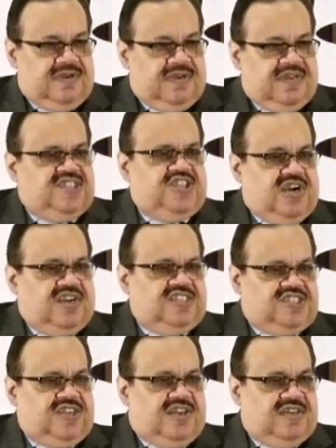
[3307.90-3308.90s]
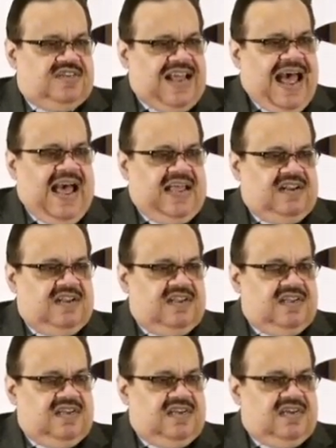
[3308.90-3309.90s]
His youngest son died
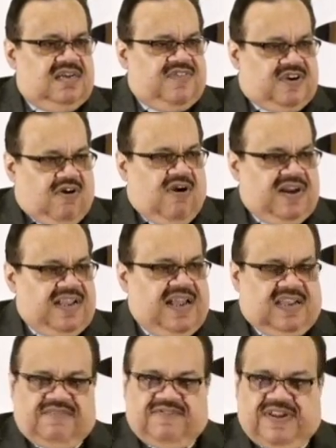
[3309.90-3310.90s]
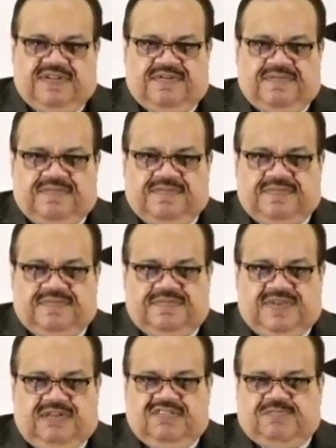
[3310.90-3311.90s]
of a cardiac event.
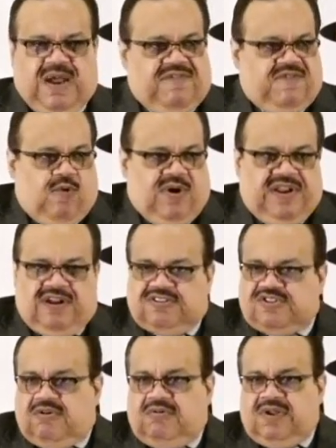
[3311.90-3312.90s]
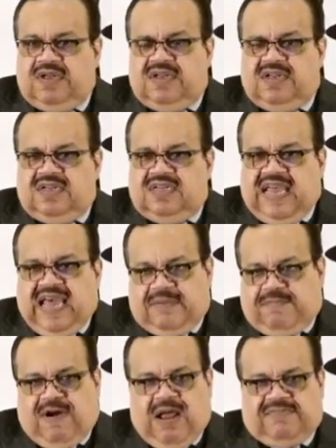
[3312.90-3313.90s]
He was about 40 years old, had a
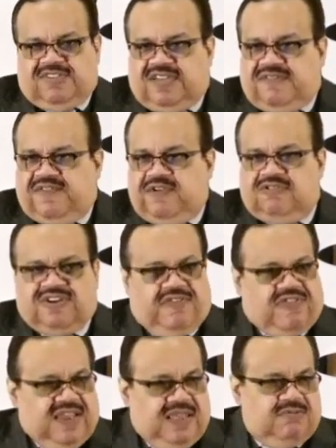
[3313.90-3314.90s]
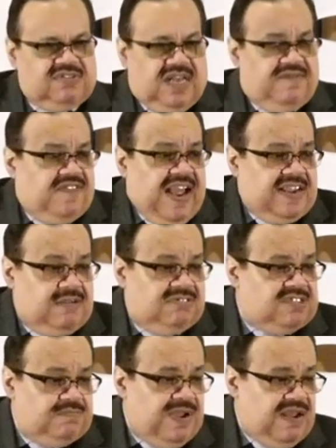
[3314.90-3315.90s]
promising future. I think he was, in fact, he
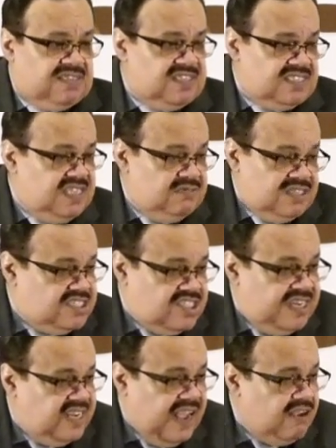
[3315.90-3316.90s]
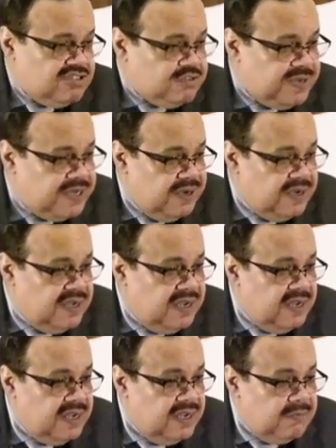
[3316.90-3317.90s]
was in politics. He was a city councilman,
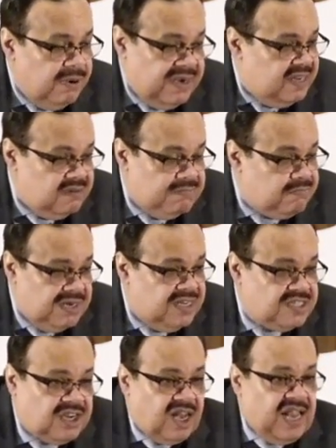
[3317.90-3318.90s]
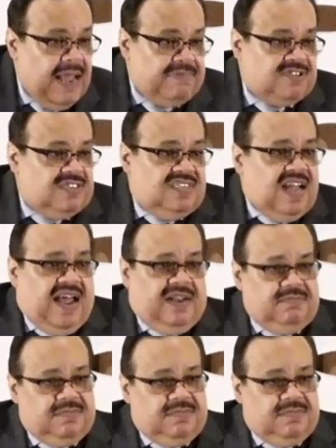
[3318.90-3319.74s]
but he, but he collapsed and died.